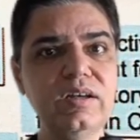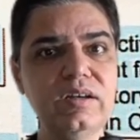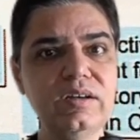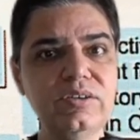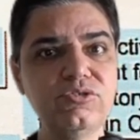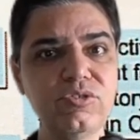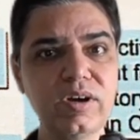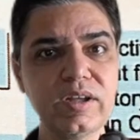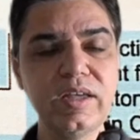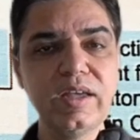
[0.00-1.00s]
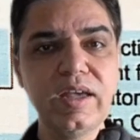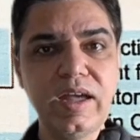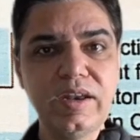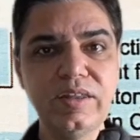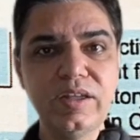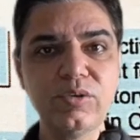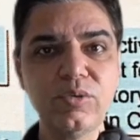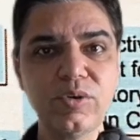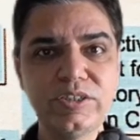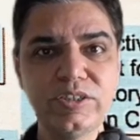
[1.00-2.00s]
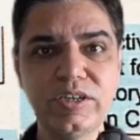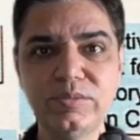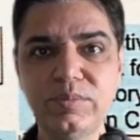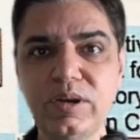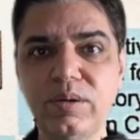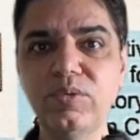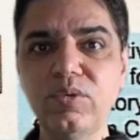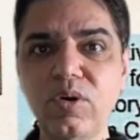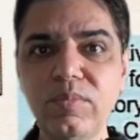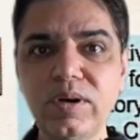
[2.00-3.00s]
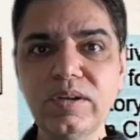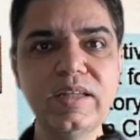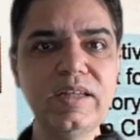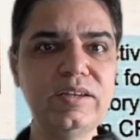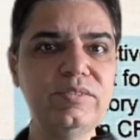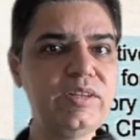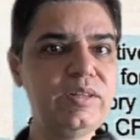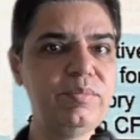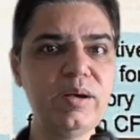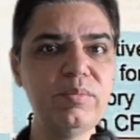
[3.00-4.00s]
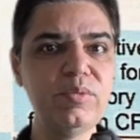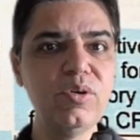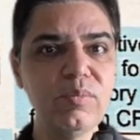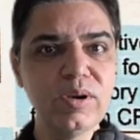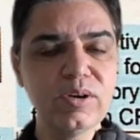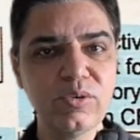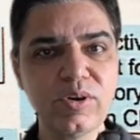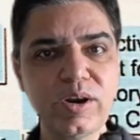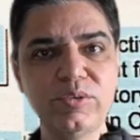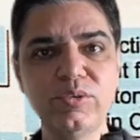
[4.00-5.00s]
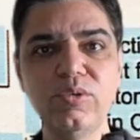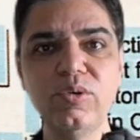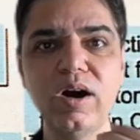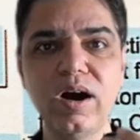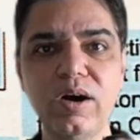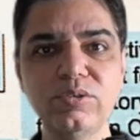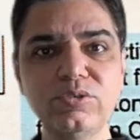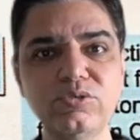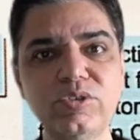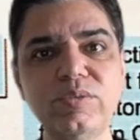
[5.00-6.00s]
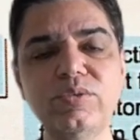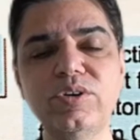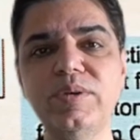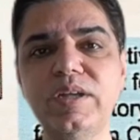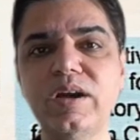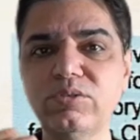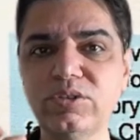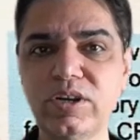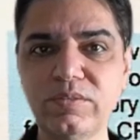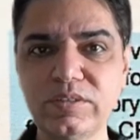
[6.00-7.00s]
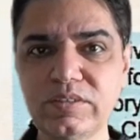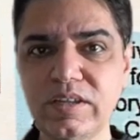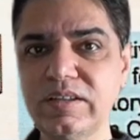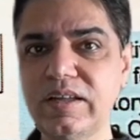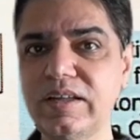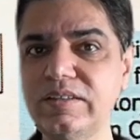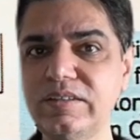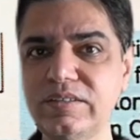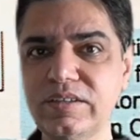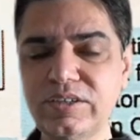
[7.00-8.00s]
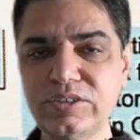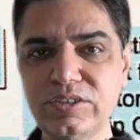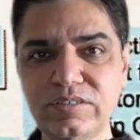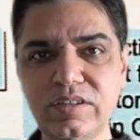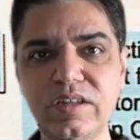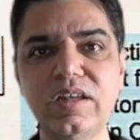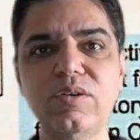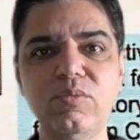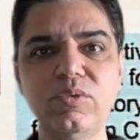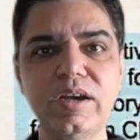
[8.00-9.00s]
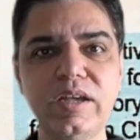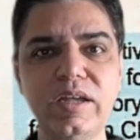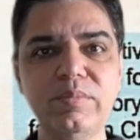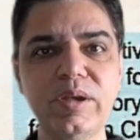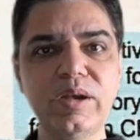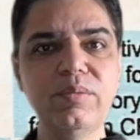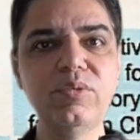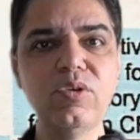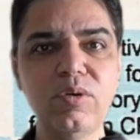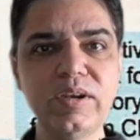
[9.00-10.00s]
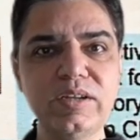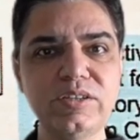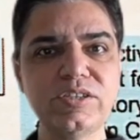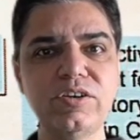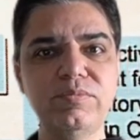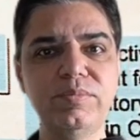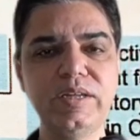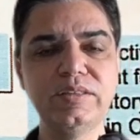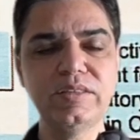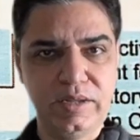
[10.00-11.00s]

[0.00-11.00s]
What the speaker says: drug and their chloride channels become normal, and when they become normal, chloride would go out, sodium would be outside of the cell, and these secretions would again become normal instead of being thick.